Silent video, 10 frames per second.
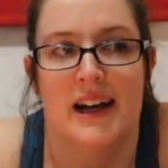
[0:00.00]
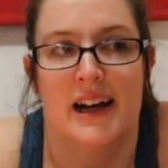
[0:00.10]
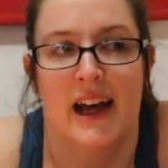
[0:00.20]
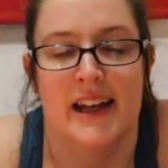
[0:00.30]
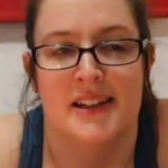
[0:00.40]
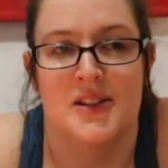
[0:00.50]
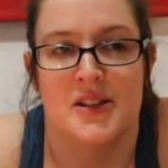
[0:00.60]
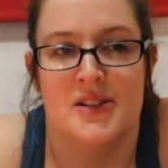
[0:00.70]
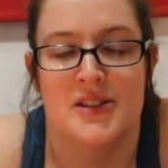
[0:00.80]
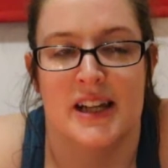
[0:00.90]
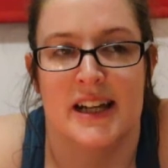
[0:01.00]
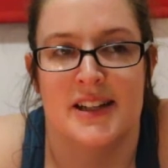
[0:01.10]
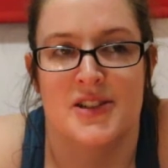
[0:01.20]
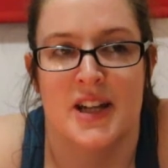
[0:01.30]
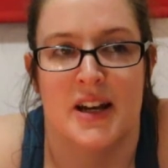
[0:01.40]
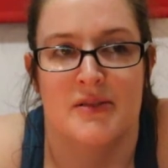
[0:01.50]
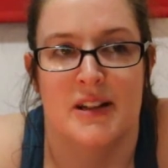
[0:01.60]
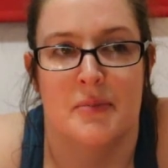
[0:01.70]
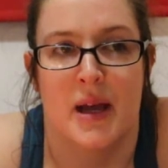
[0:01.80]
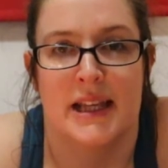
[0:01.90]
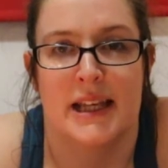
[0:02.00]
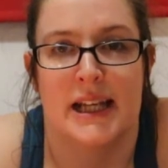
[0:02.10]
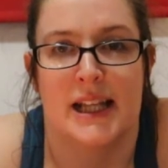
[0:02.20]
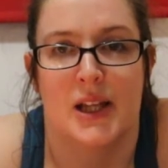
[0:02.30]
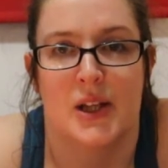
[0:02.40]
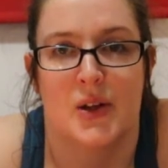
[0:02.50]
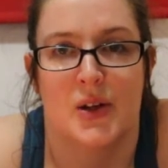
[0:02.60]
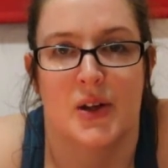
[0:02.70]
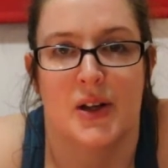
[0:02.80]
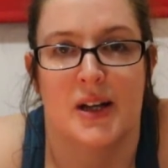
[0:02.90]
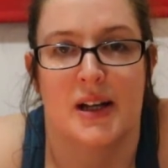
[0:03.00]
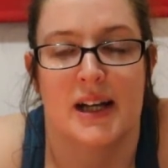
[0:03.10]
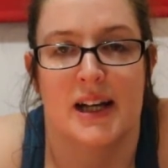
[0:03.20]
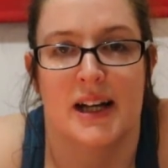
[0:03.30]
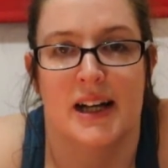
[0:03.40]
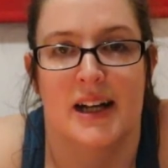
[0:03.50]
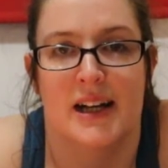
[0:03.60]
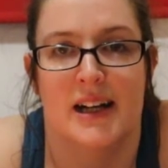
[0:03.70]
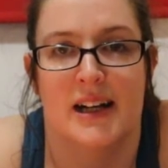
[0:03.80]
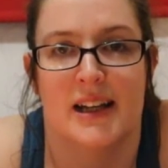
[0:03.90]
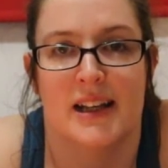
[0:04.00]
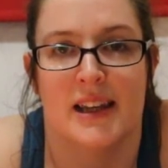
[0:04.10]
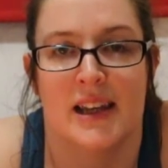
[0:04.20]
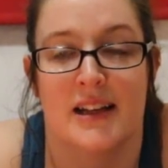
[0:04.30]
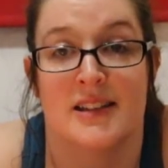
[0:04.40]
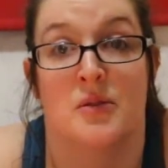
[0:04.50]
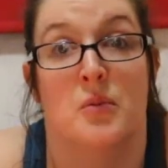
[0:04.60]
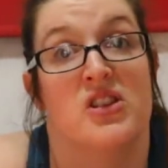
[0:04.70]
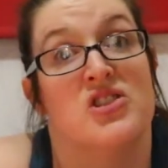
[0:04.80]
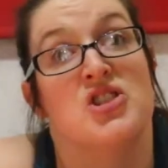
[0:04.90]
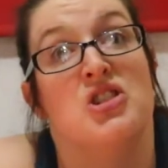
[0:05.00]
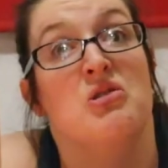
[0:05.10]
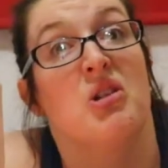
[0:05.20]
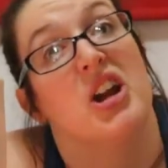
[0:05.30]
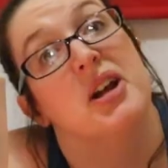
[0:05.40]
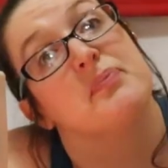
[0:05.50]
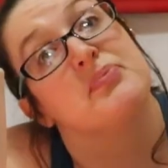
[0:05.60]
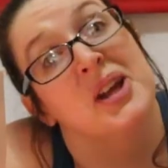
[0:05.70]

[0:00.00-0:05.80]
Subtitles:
And just, yeah, generally making it look like someone's chewed on it.